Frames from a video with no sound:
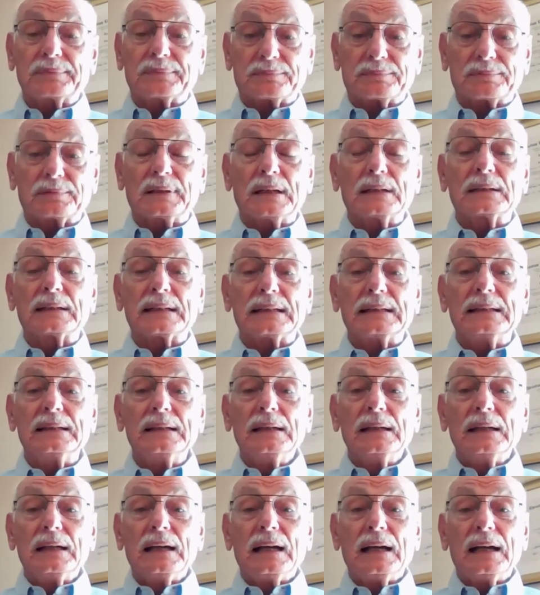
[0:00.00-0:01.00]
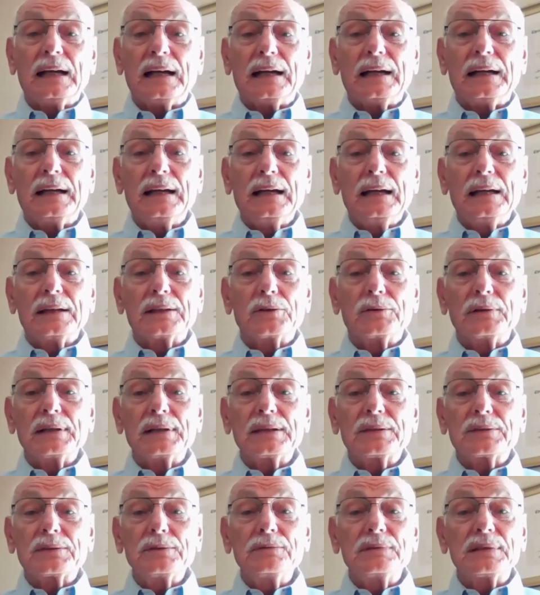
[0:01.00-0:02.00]
really uh,
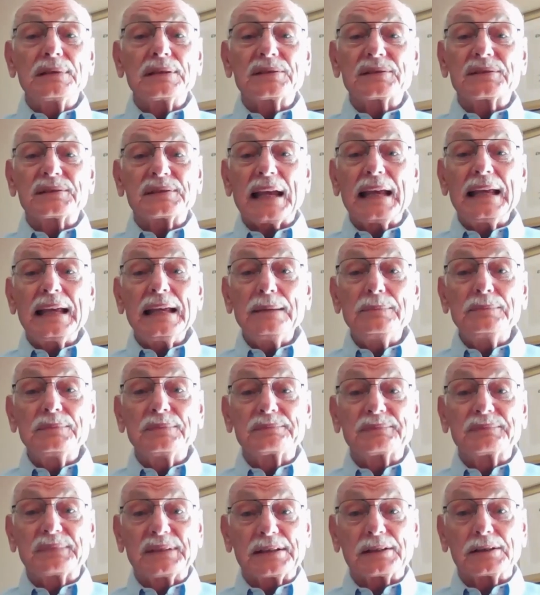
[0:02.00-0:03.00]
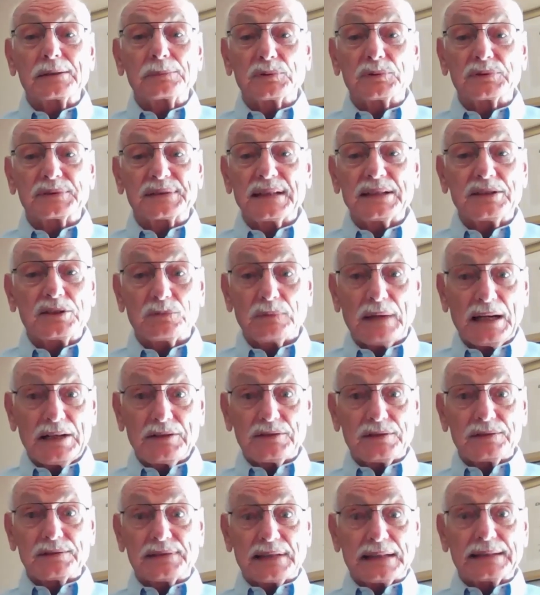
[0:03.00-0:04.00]
going through the same terrible
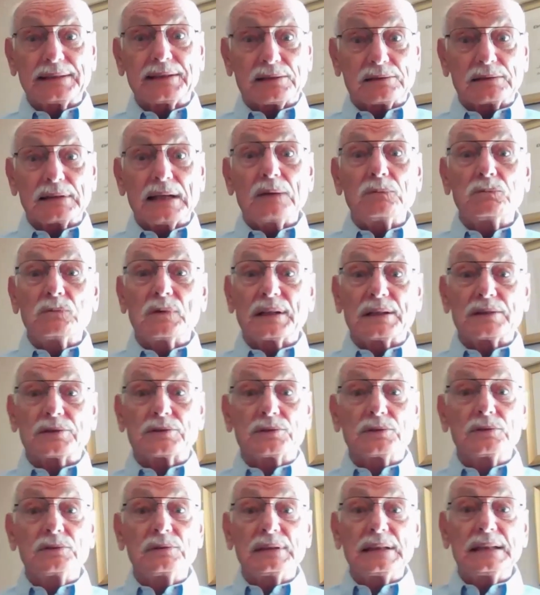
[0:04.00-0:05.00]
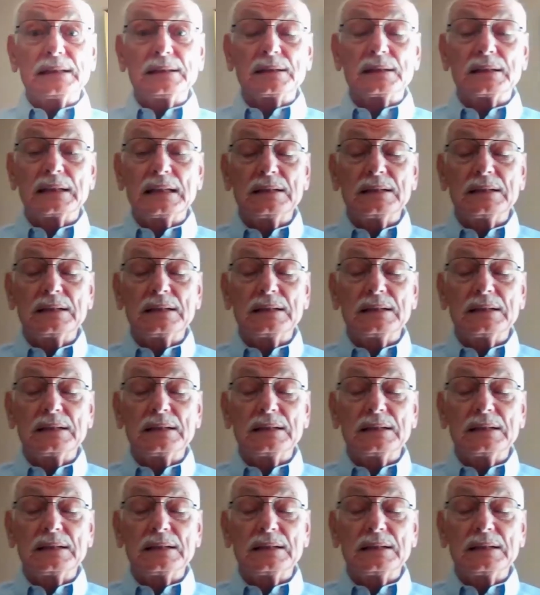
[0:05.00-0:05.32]
situations that their loved one is doing in,